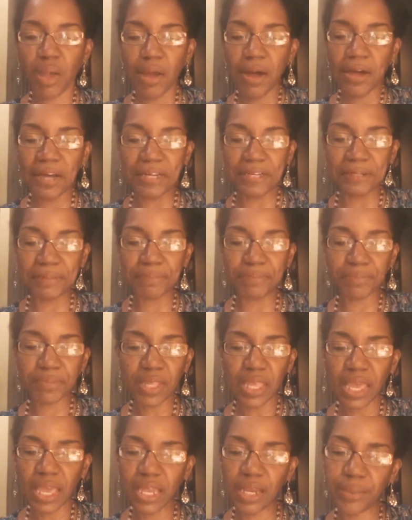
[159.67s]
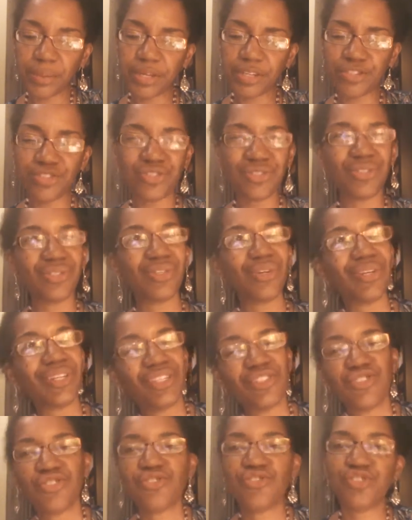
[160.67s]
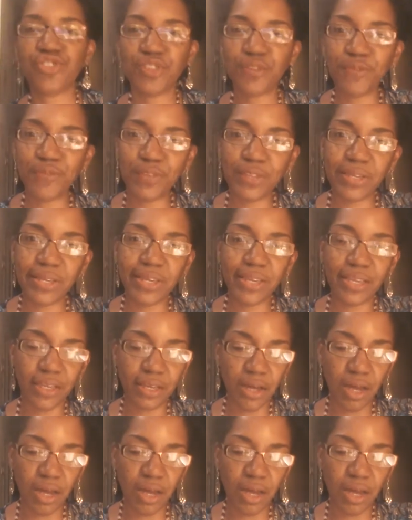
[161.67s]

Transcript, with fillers: Um, anyway, she started just shifting.